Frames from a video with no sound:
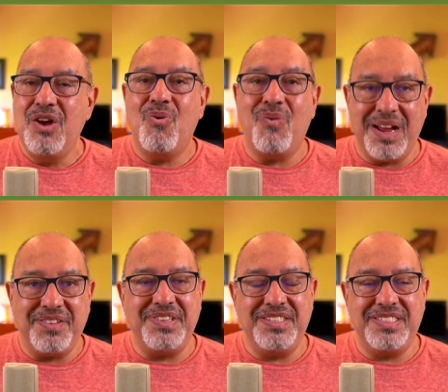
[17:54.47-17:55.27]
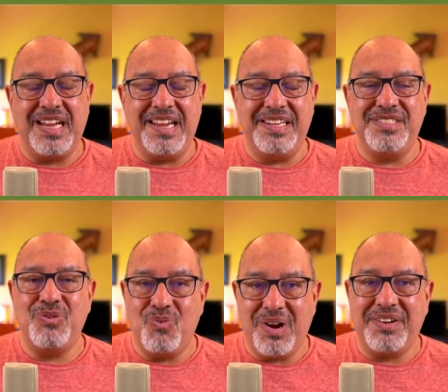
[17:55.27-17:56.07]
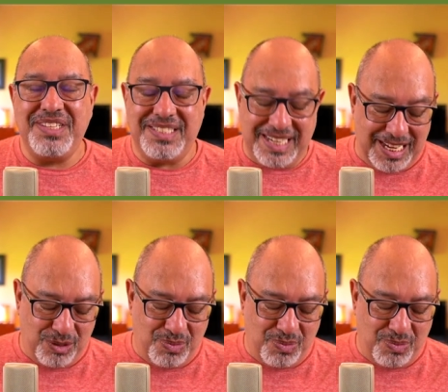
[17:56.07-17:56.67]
one of these days, one of these days,